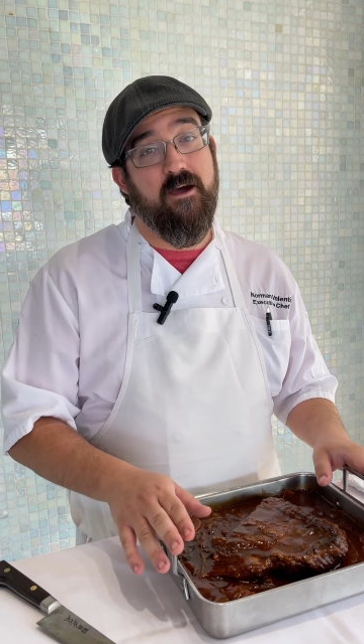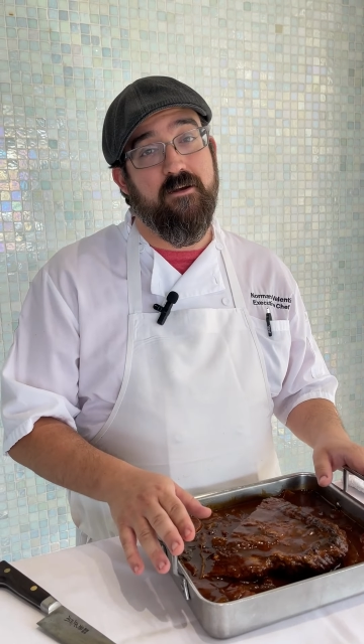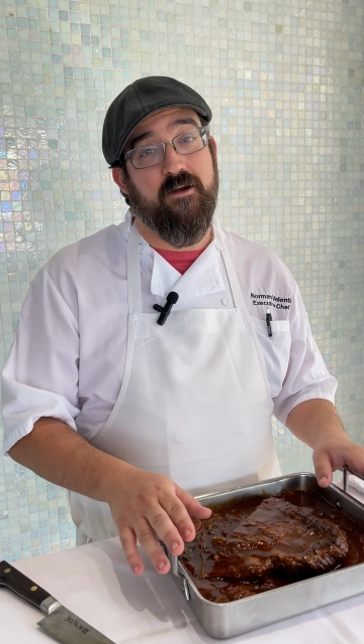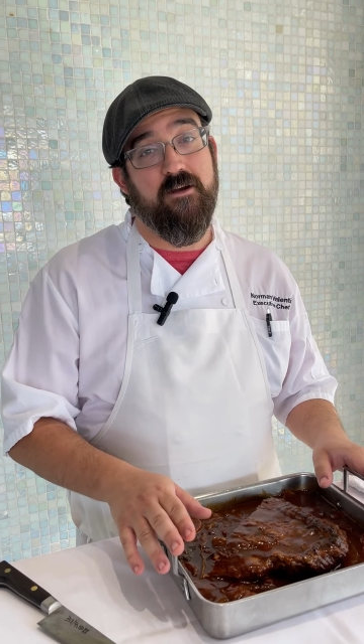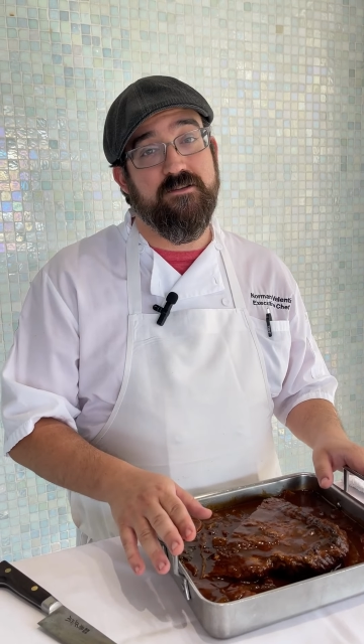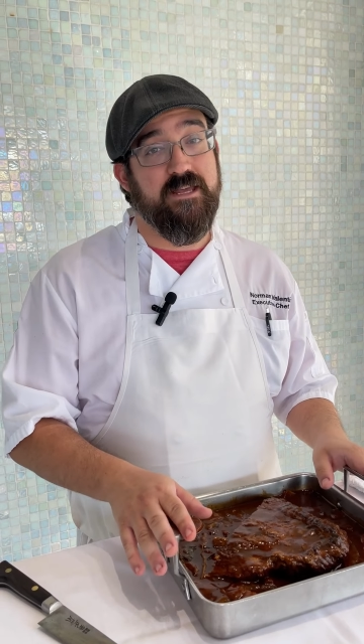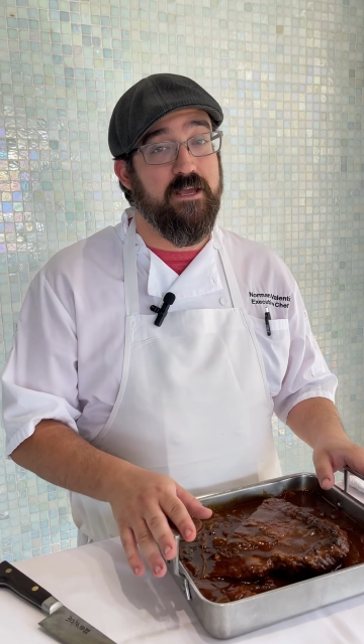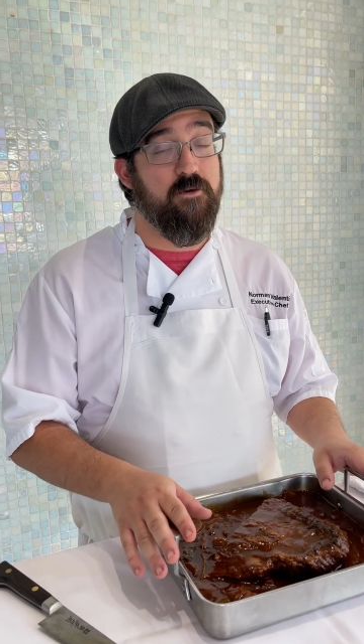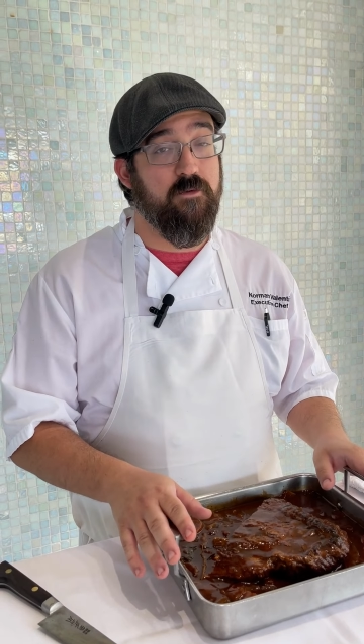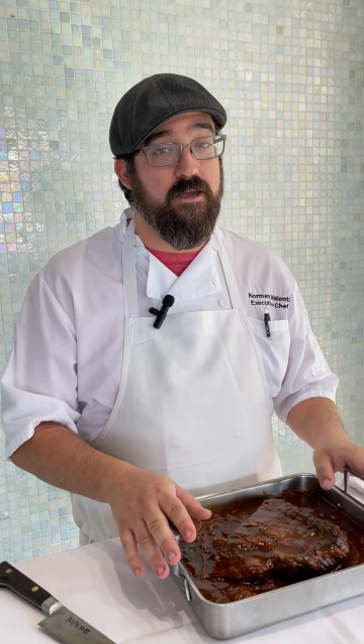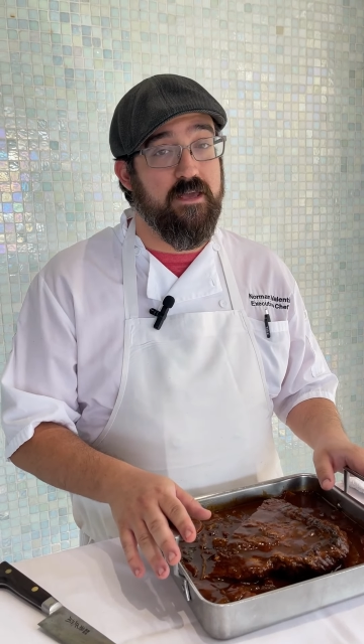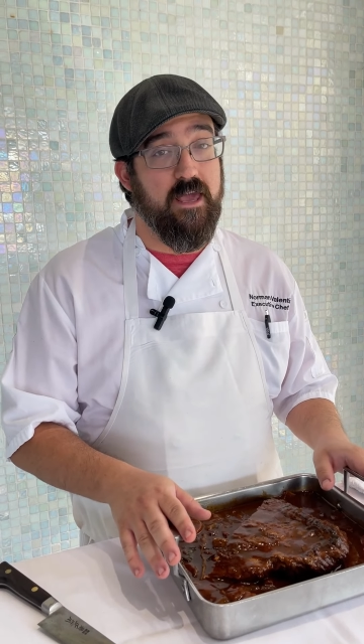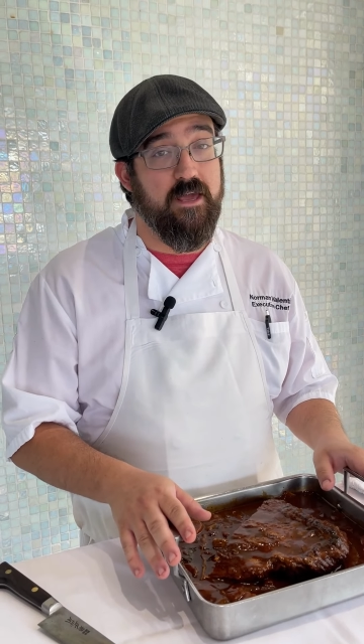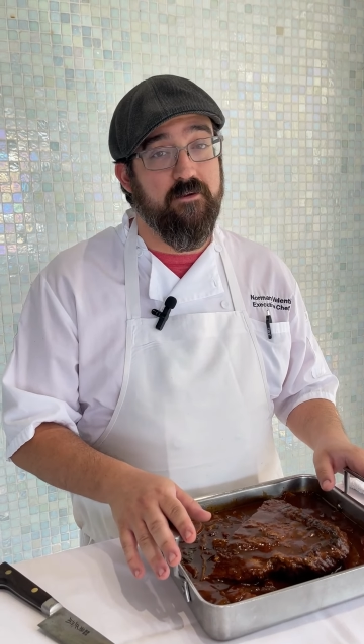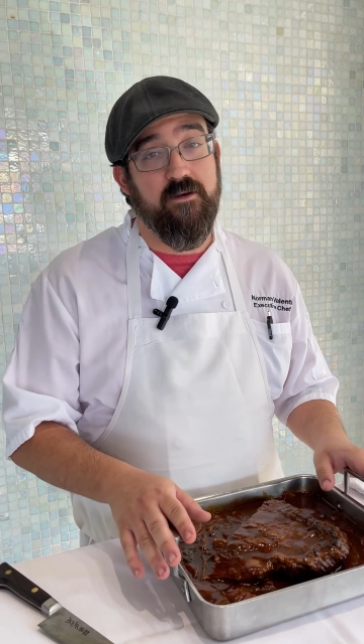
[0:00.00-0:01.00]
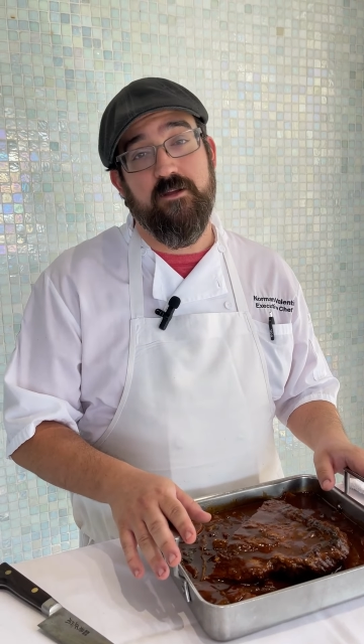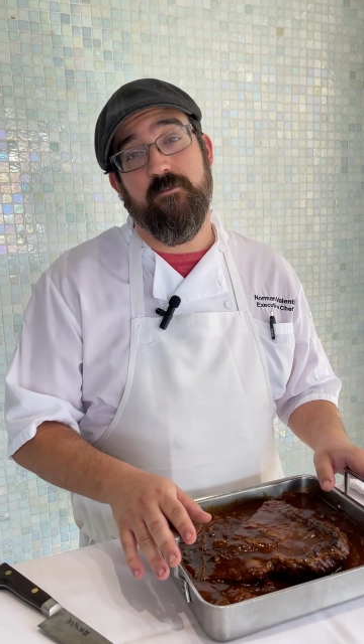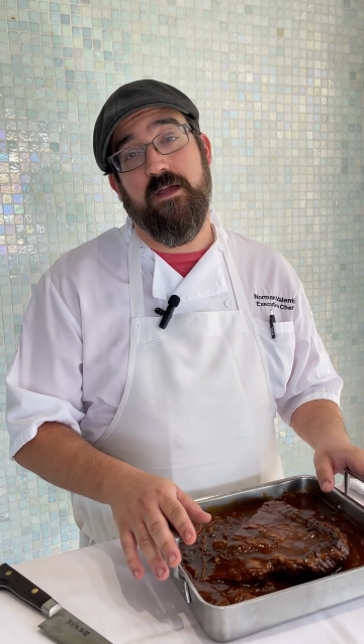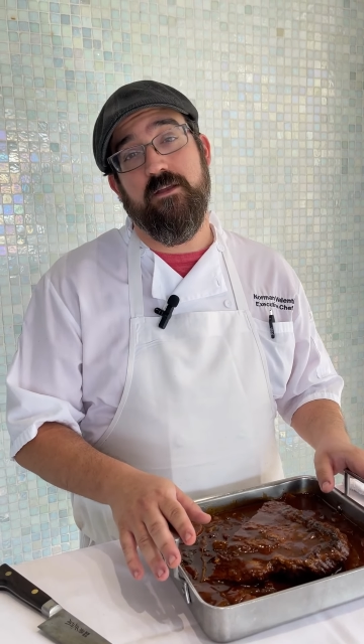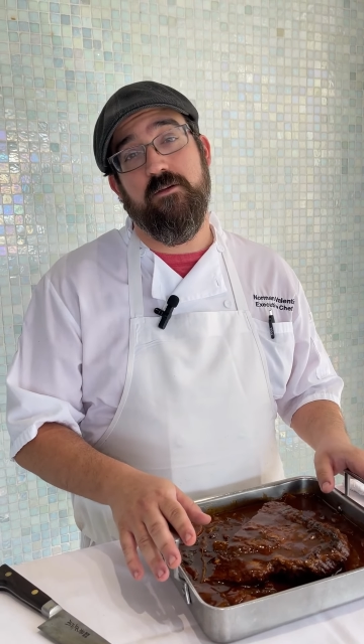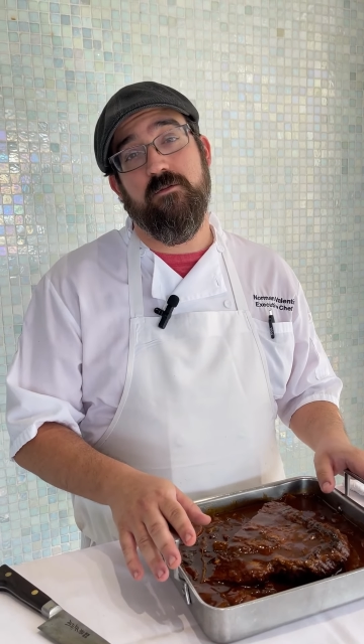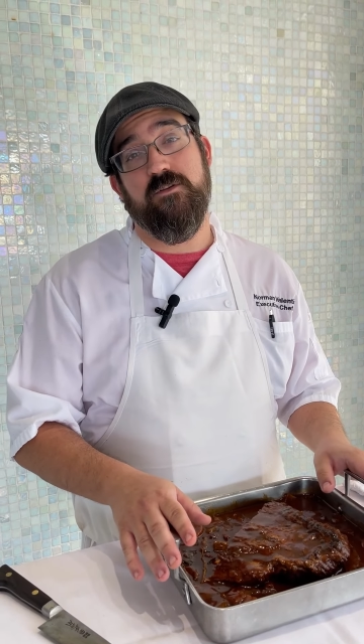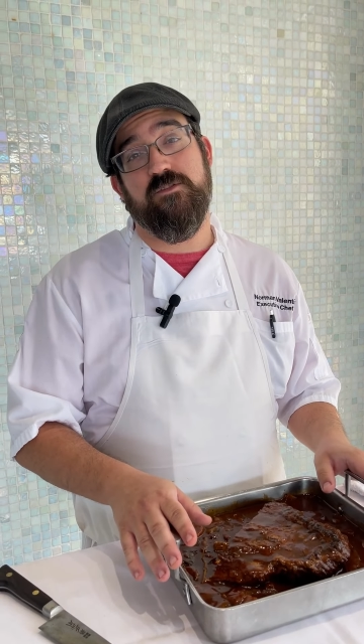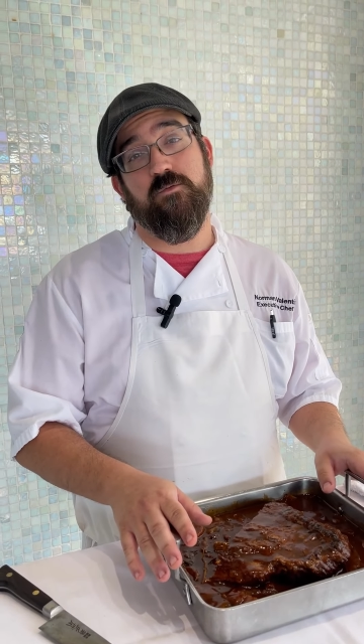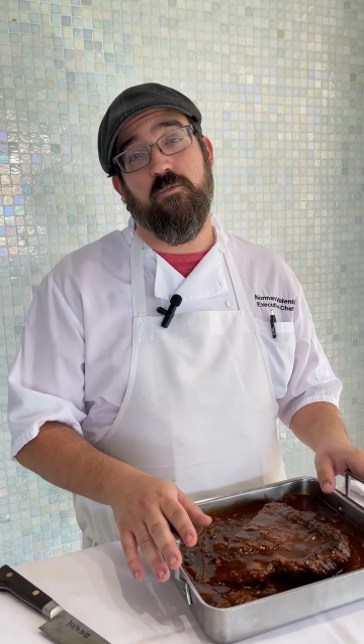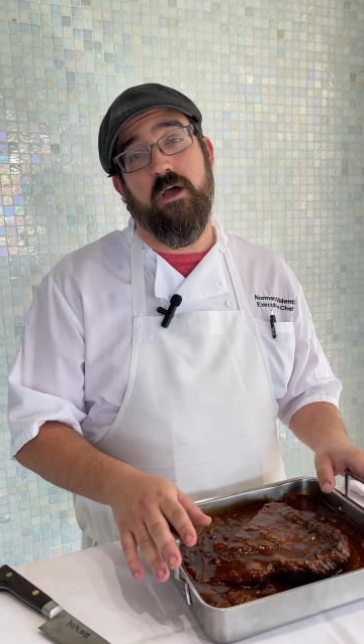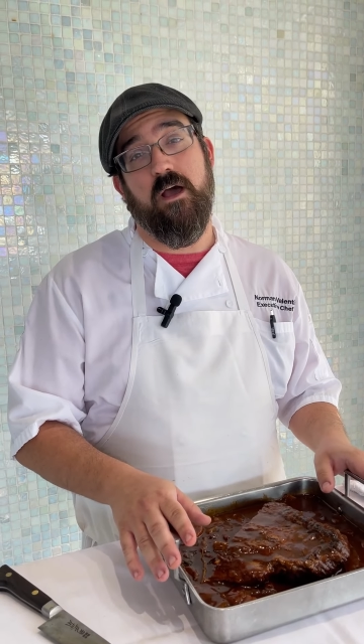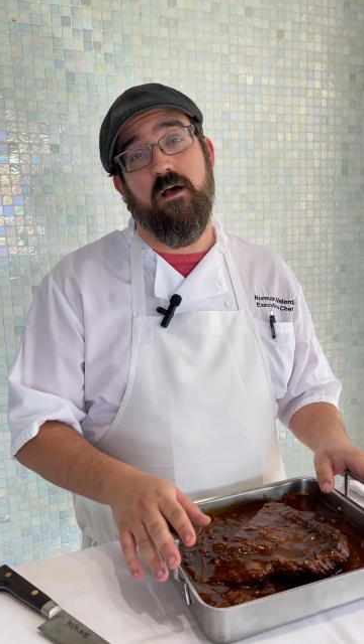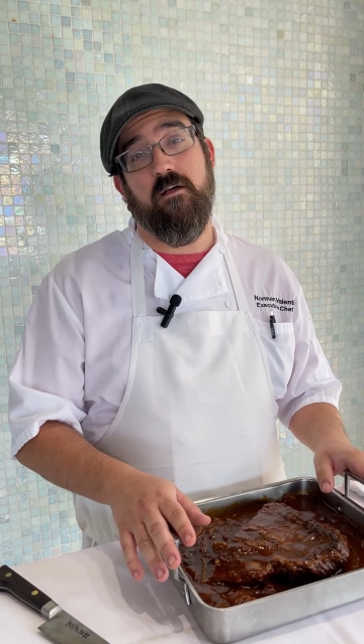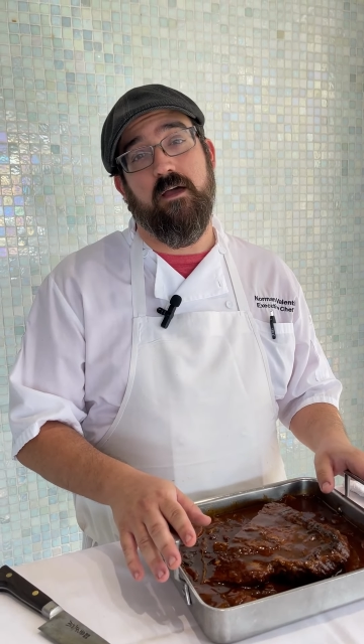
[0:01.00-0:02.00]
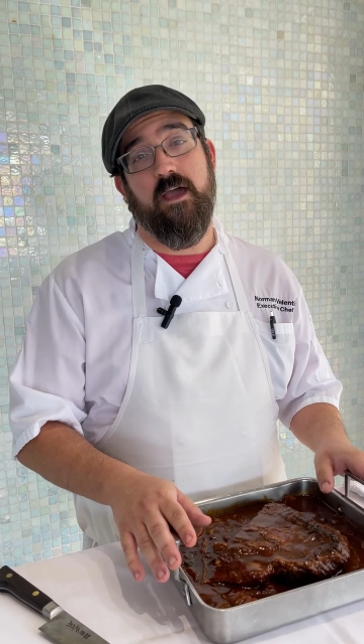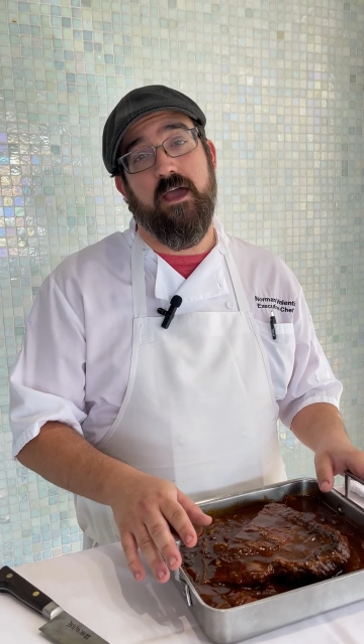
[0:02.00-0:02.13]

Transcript: on our takeaway catering menu as well